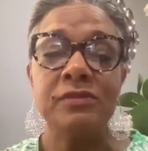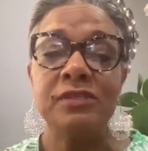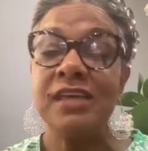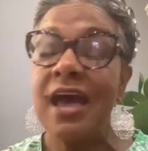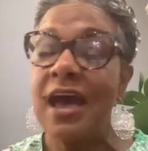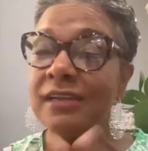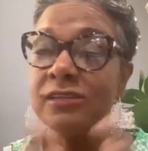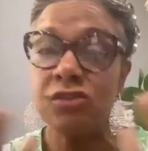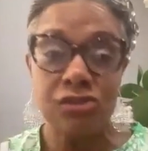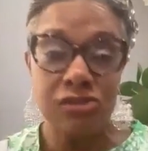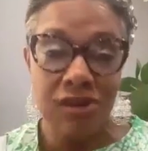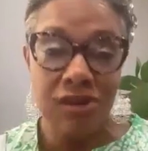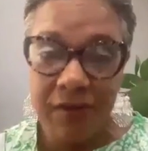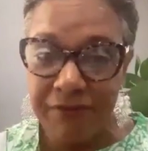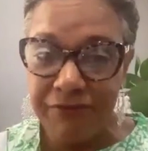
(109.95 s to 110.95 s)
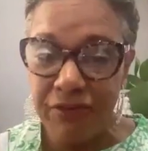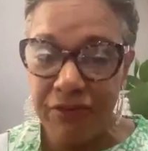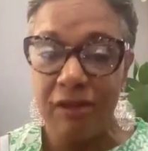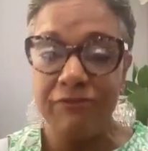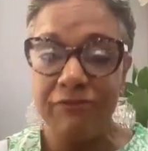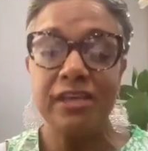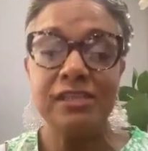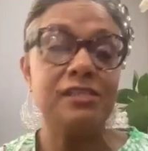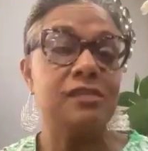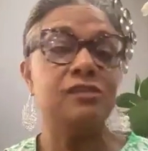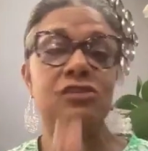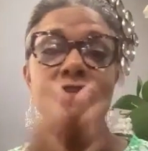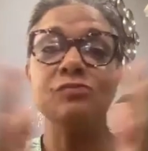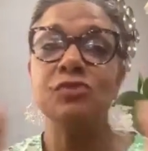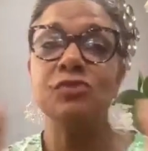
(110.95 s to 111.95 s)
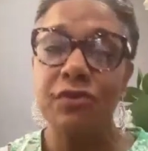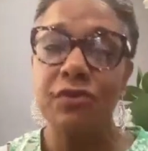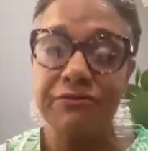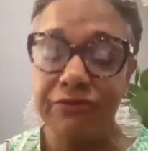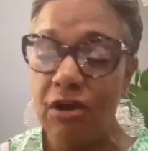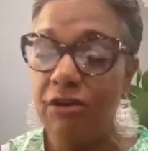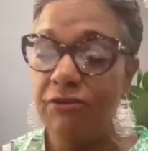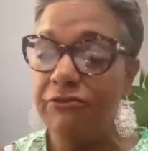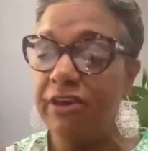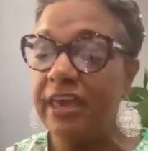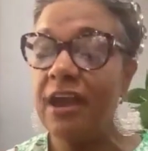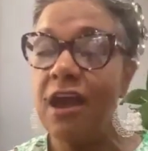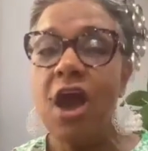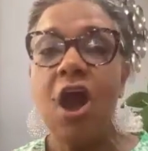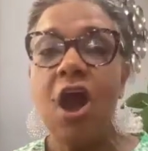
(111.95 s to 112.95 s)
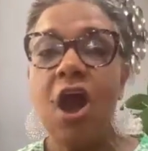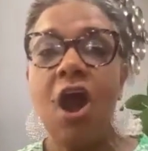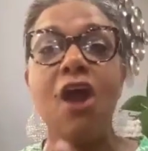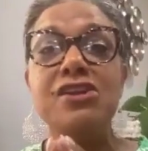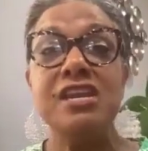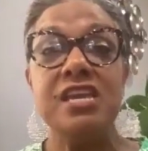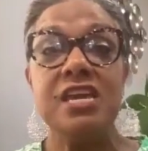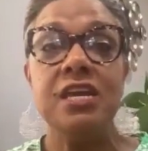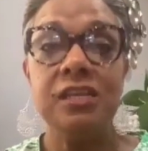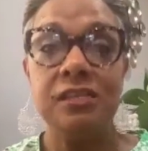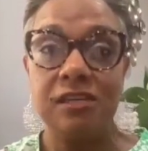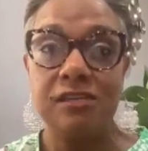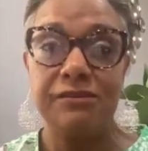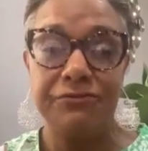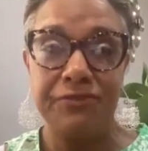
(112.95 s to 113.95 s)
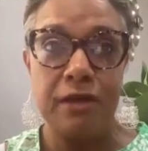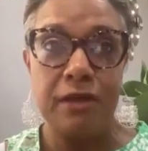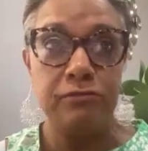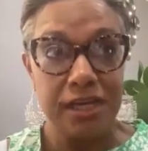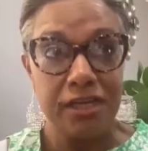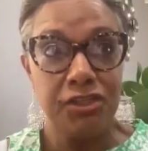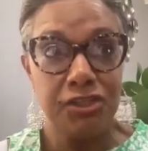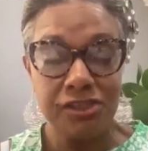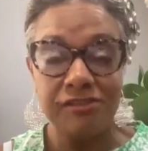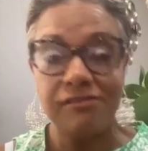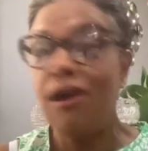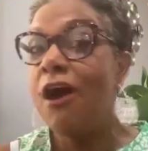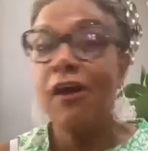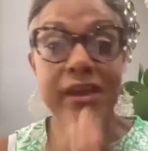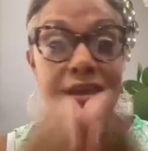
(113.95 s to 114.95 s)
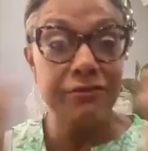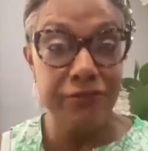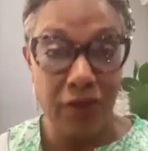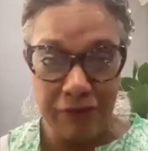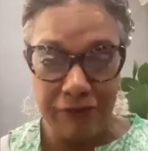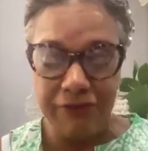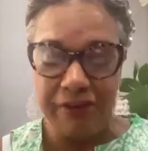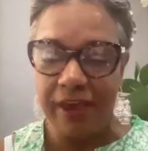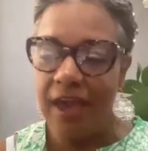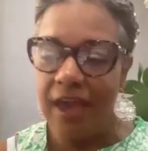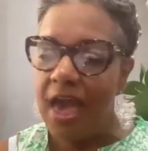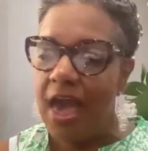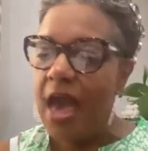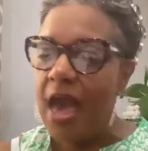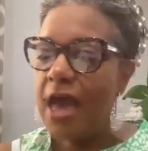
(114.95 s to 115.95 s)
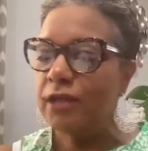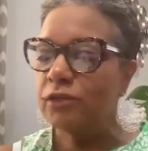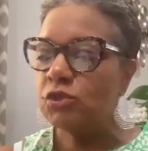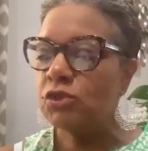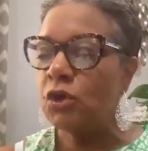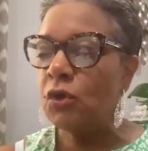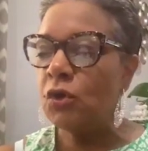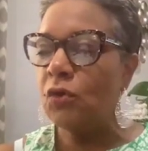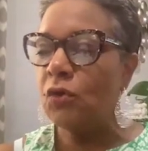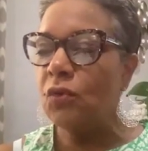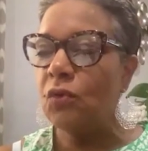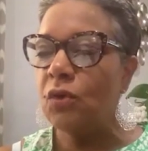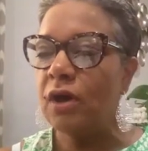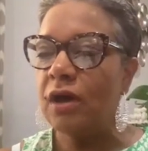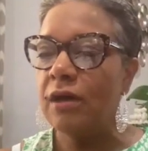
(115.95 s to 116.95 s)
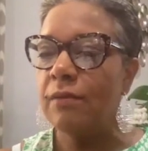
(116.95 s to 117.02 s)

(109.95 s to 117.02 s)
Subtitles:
tasks are evolving, systems are evolving, our needs as a foundation are evolving. And so,